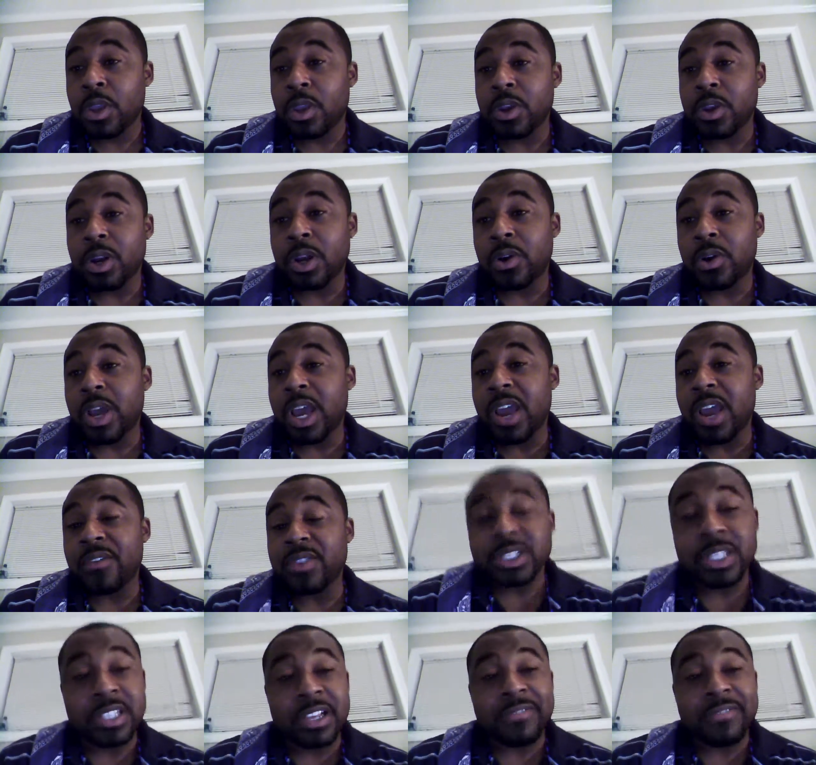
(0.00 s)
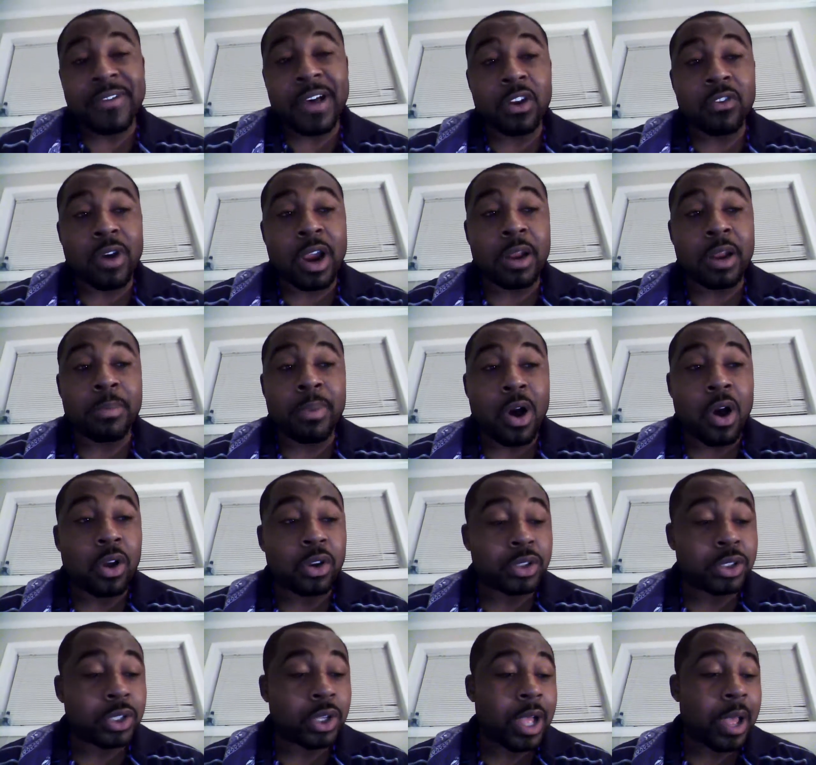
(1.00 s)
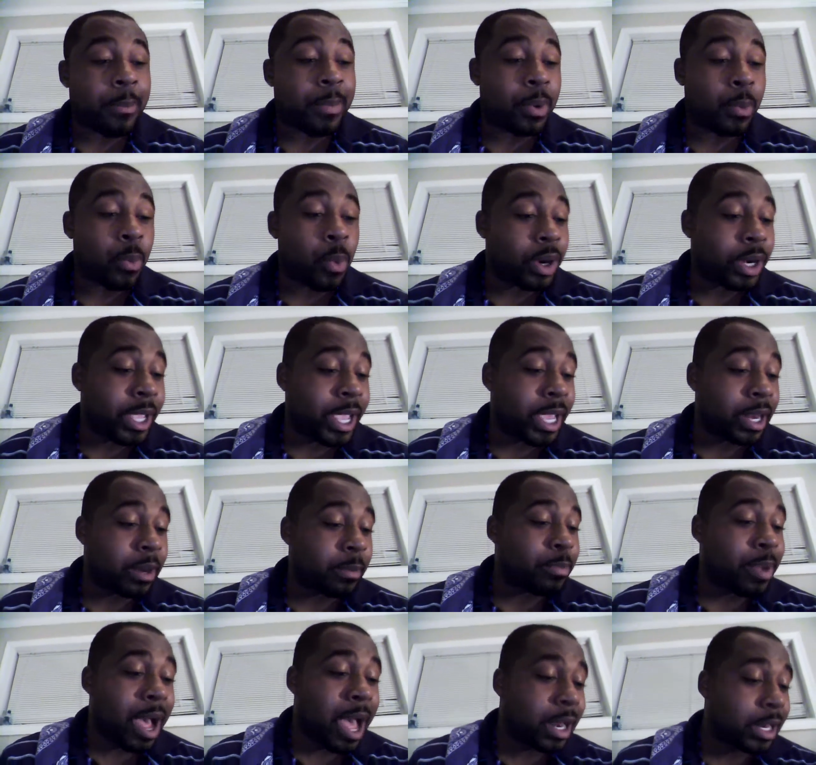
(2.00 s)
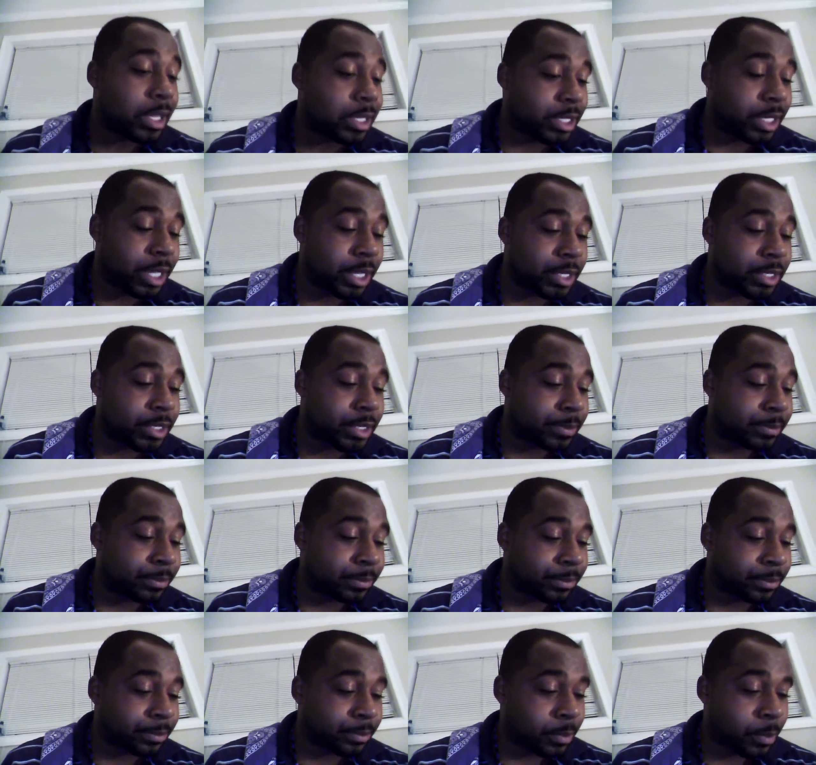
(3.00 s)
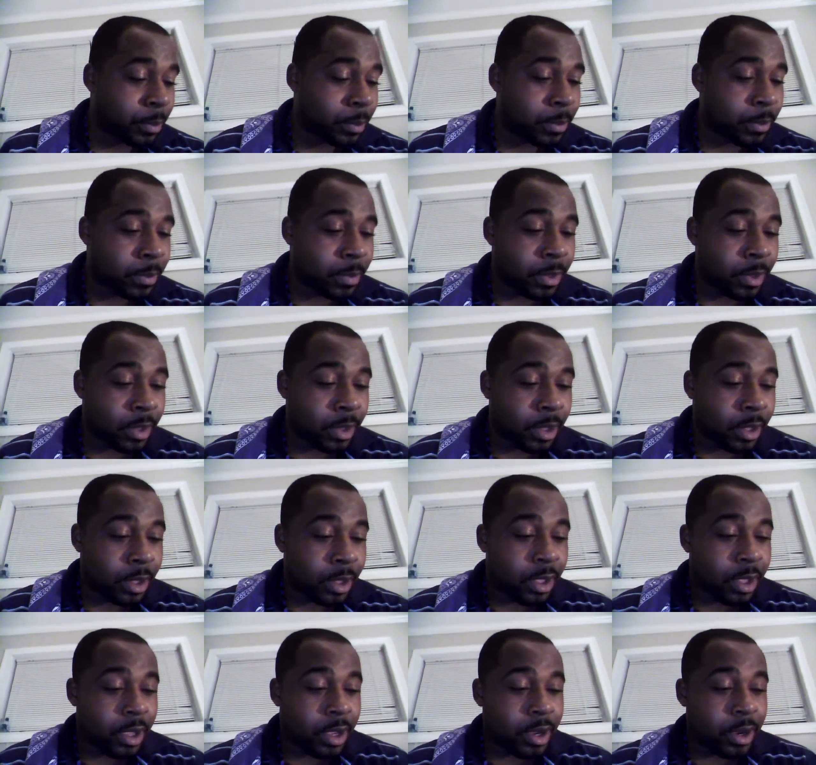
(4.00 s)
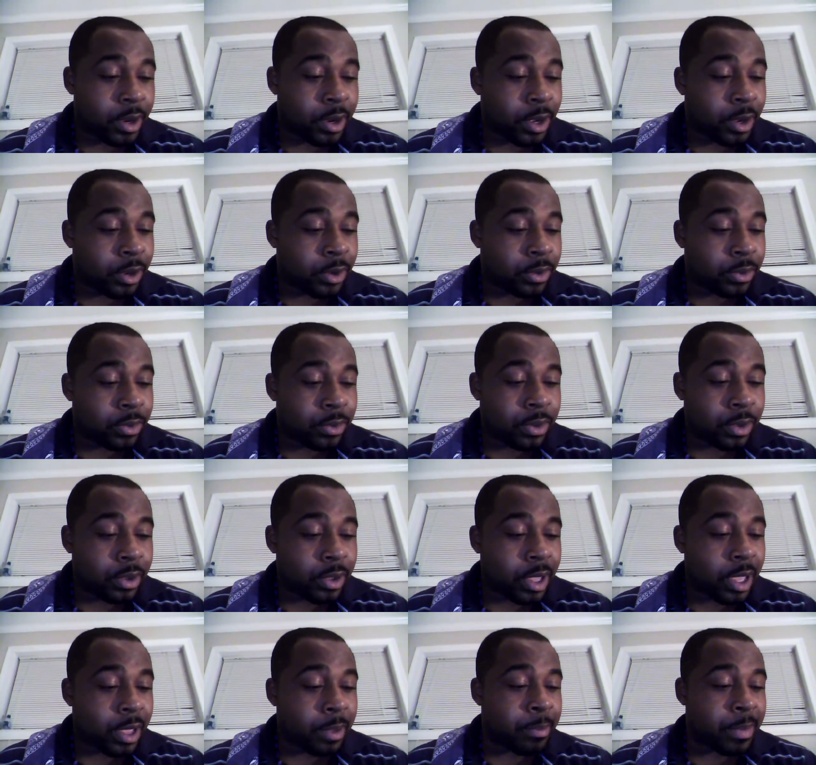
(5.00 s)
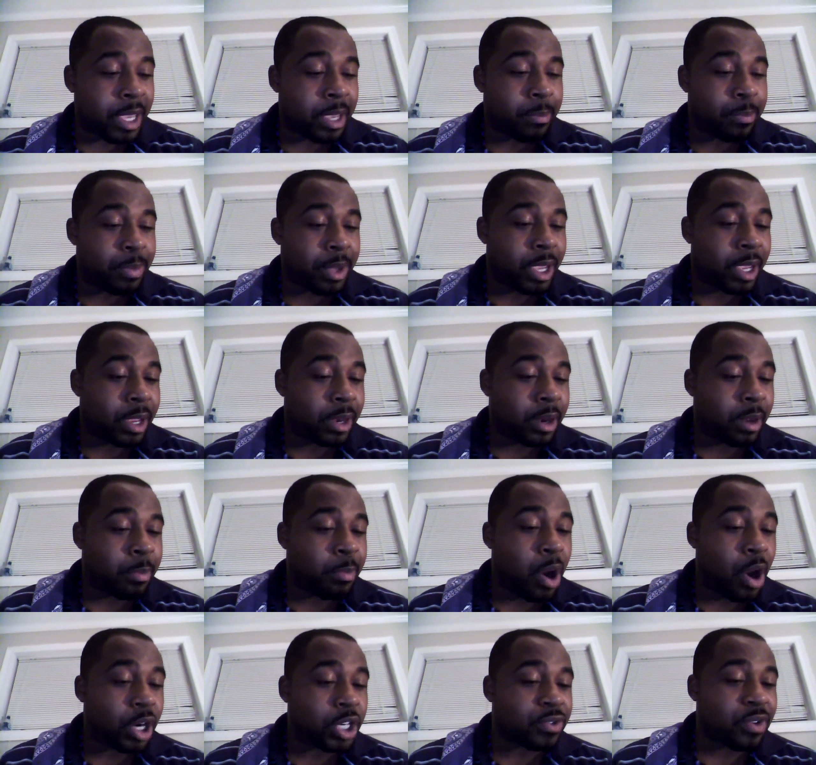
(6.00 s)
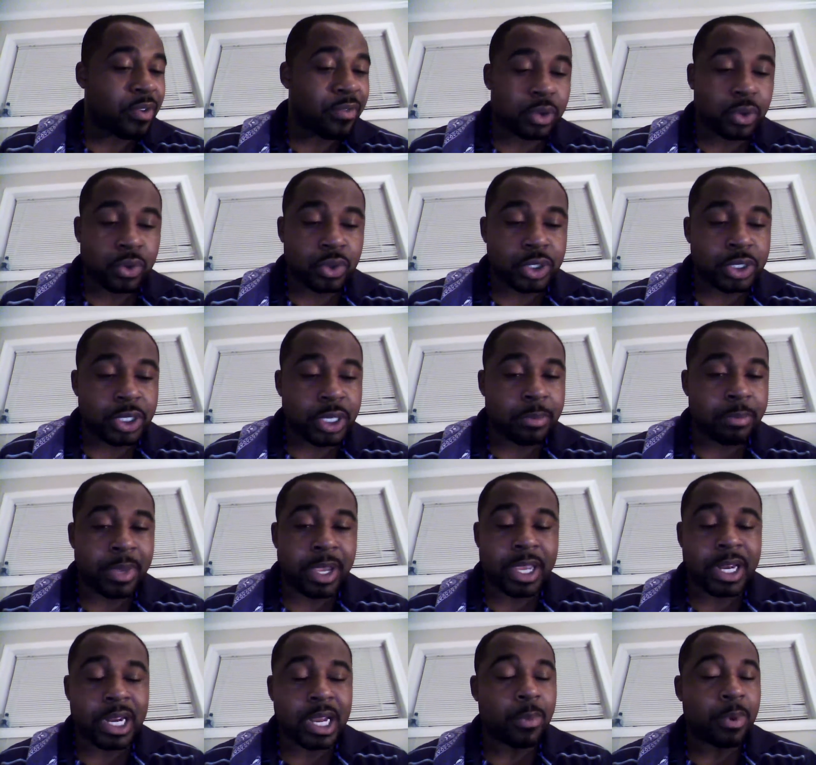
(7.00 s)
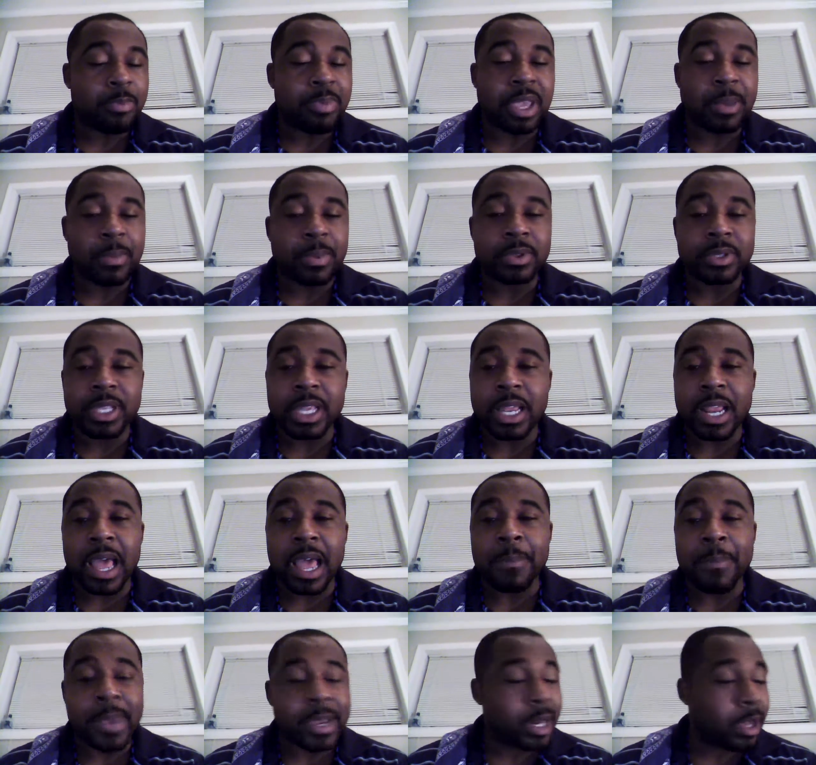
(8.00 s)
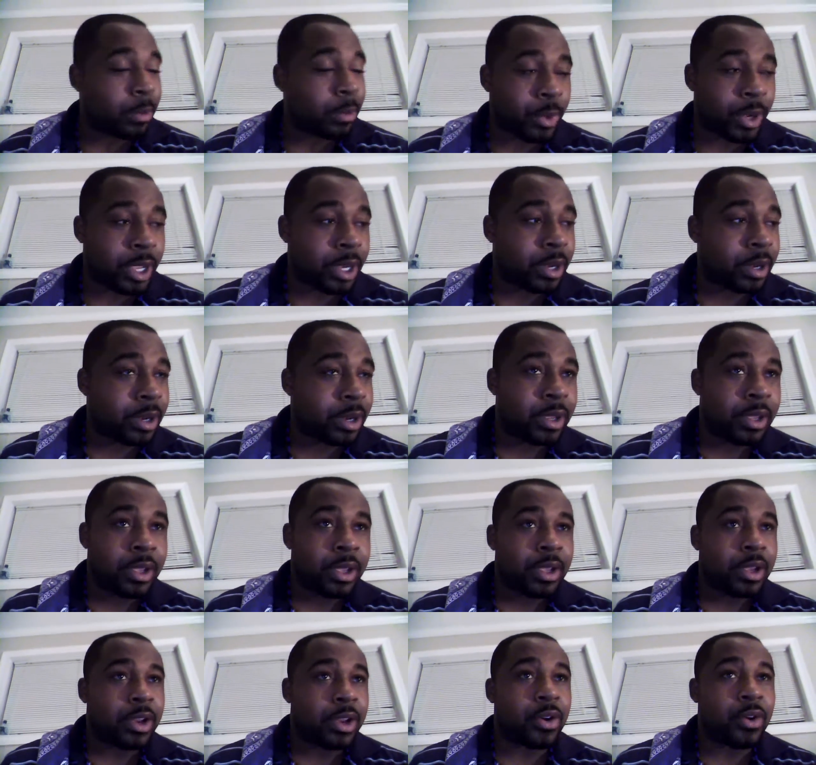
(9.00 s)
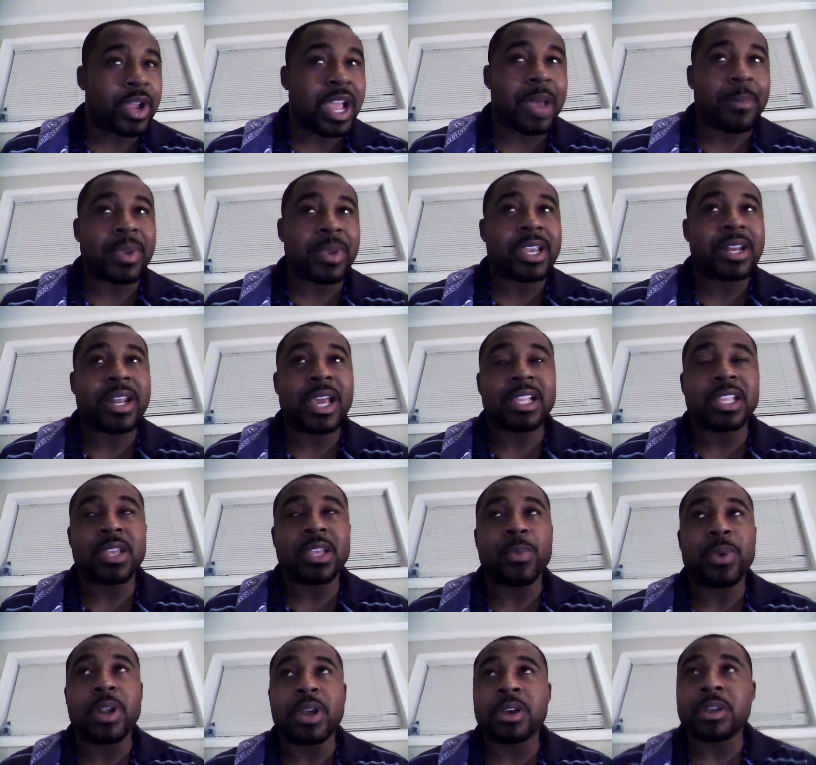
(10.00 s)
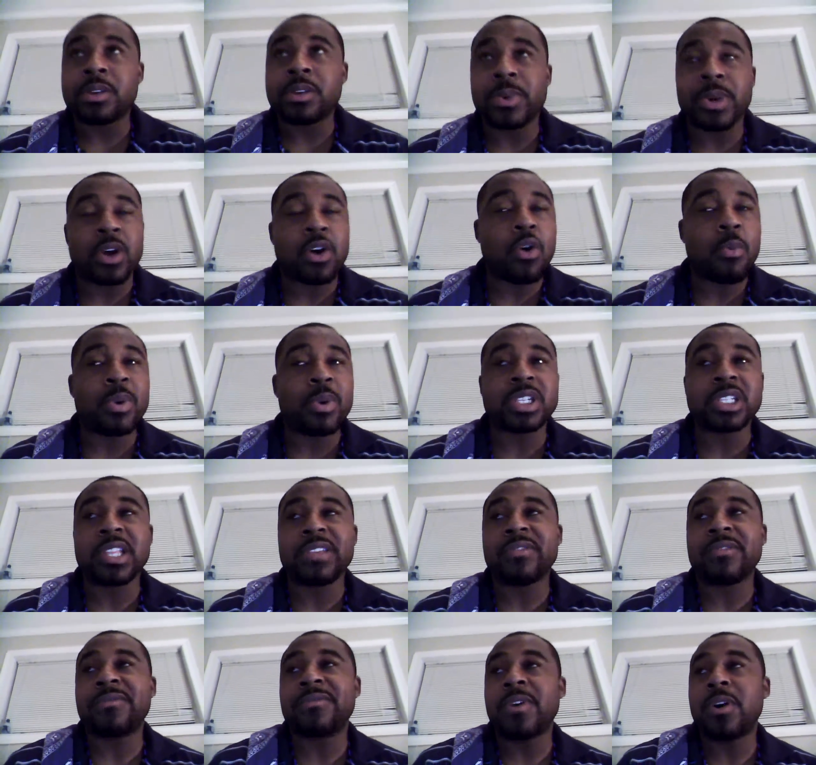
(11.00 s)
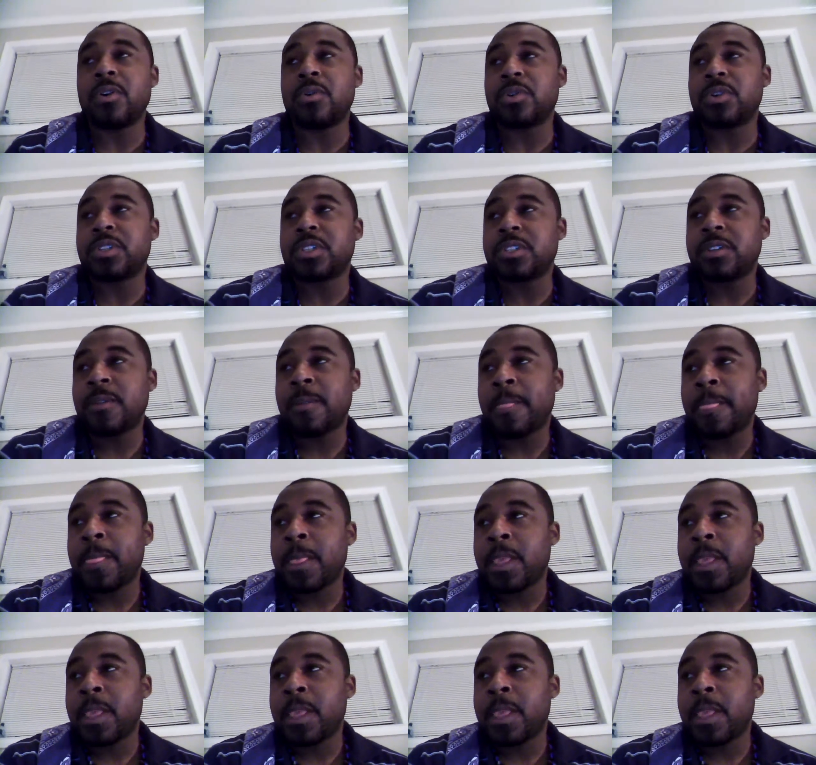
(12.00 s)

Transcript: You know, ever since I followed Ron Paul, you know, I've been wanting to get in politics. You know, and me being a part of the revolution, meeting up with people that I met up with, you know, got me connected with a whole bunch of different folks.